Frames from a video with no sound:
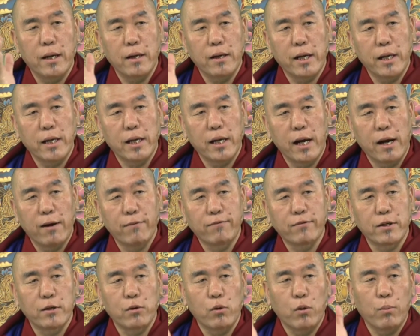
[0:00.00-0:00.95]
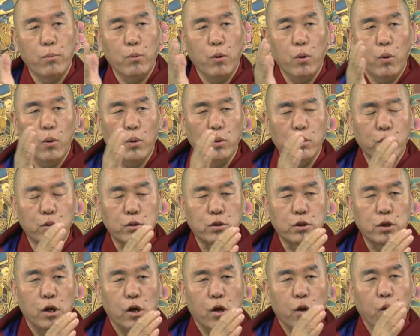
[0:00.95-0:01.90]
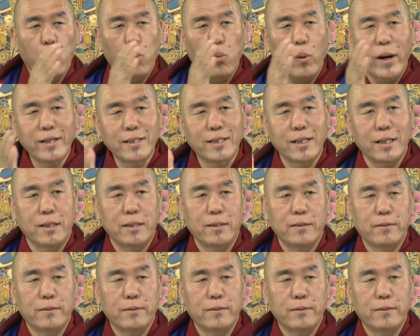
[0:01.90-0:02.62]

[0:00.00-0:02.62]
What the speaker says: running after of all those wanting.